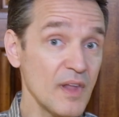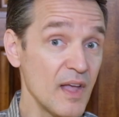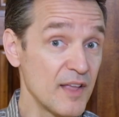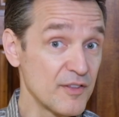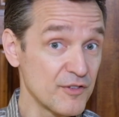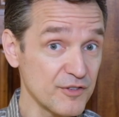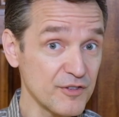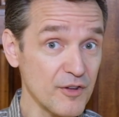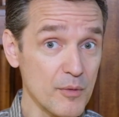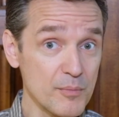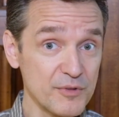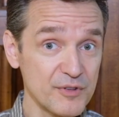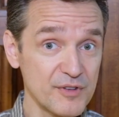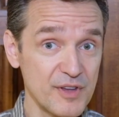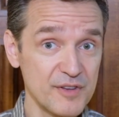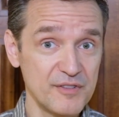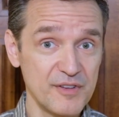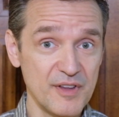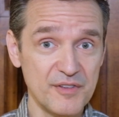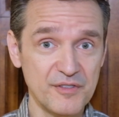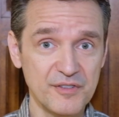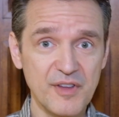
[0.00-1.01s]
And Psalm
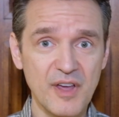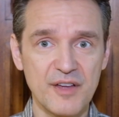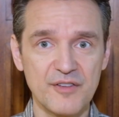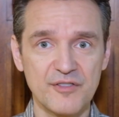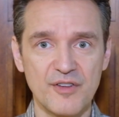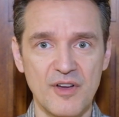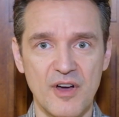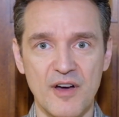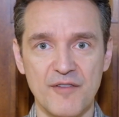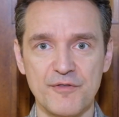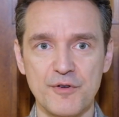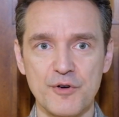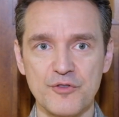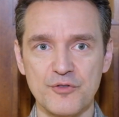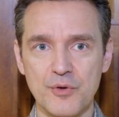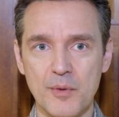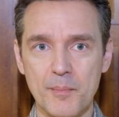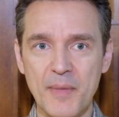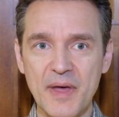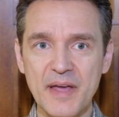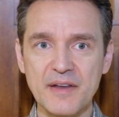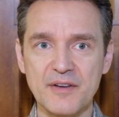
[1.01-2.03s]
66 offers
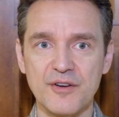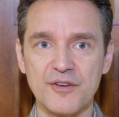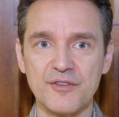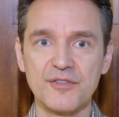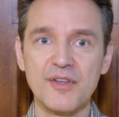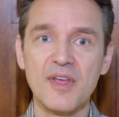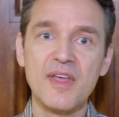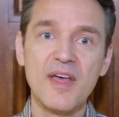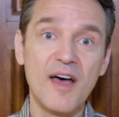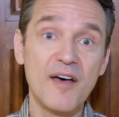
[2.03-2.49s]
reminders